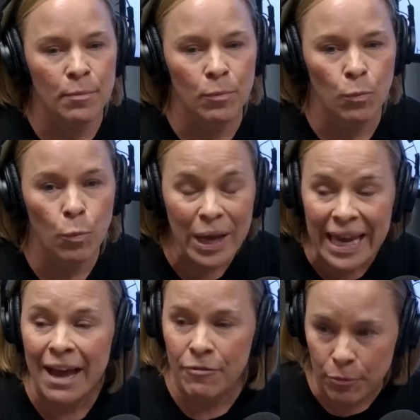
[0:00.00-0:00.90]
We
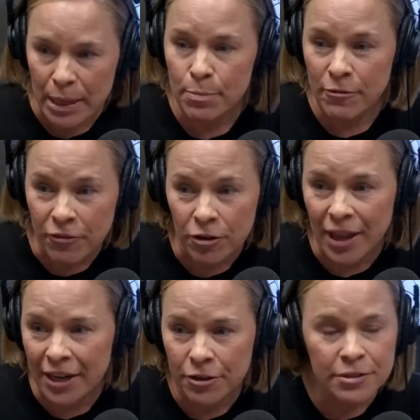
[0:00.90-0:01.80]
have 3 preferred
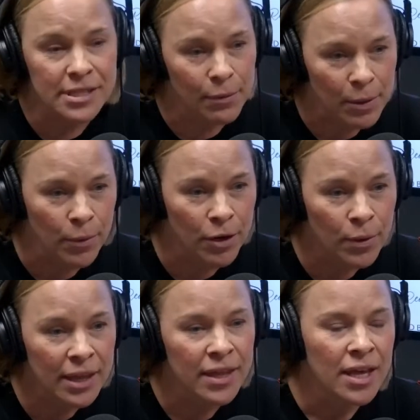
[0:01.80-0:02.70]
lenders that we work
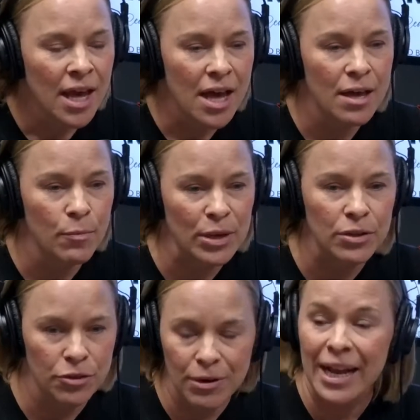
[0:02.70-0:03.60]
with.
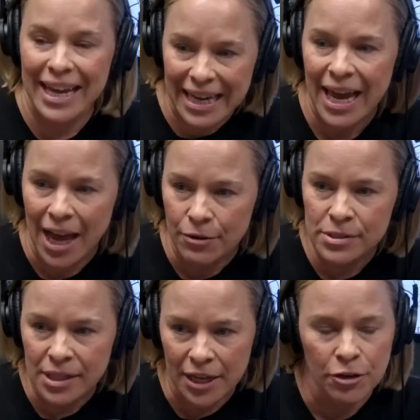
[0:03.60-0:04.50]
They're not in-house
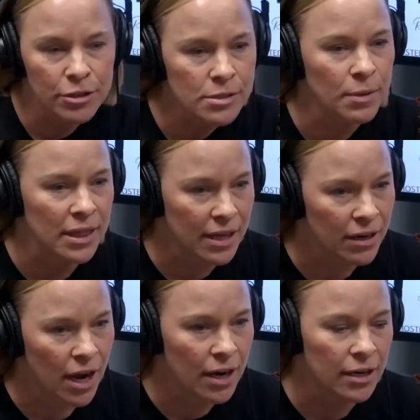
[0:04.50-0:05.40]
lenders, but
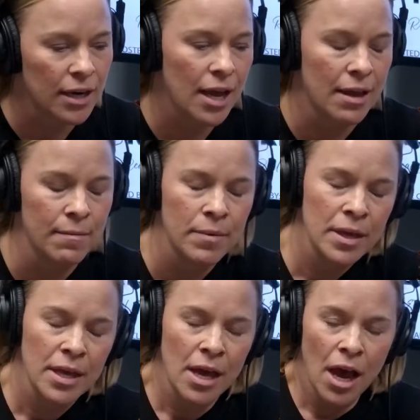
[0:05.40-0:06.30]
they're
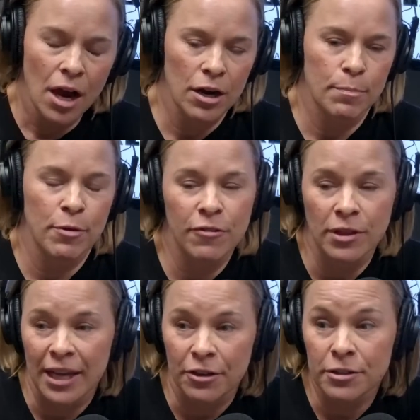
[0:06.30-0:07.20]
our preferred
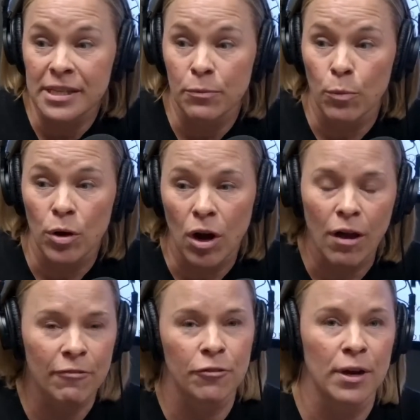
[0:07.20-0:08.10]
lenders, and
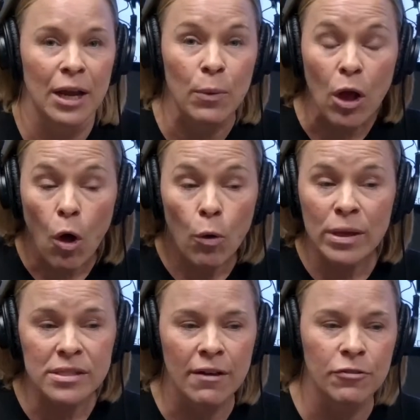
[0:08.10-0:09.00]
we always
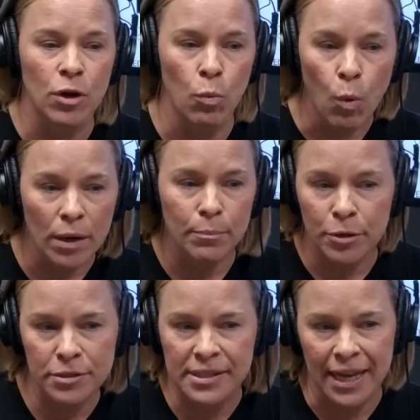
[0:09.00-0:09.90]
offer a
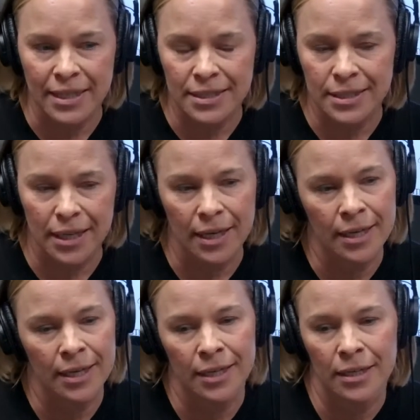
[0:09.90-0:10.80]

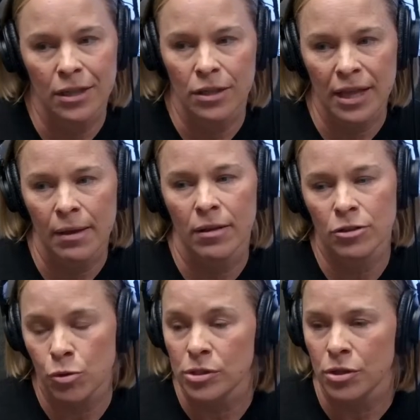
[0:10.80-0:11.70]
1%
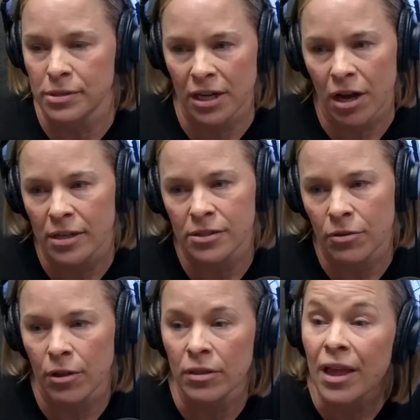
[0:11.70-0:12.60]
towards closing costs. So
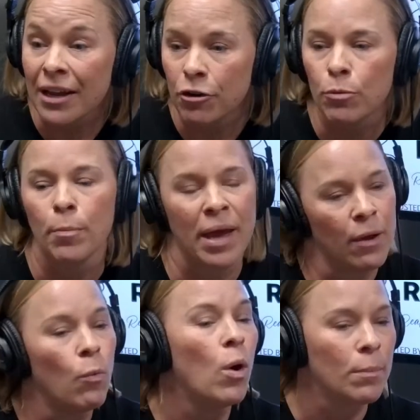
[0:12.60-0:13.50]
the lender will pay
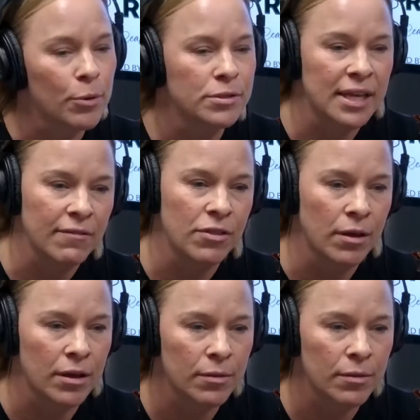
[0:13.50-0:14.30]
1% of the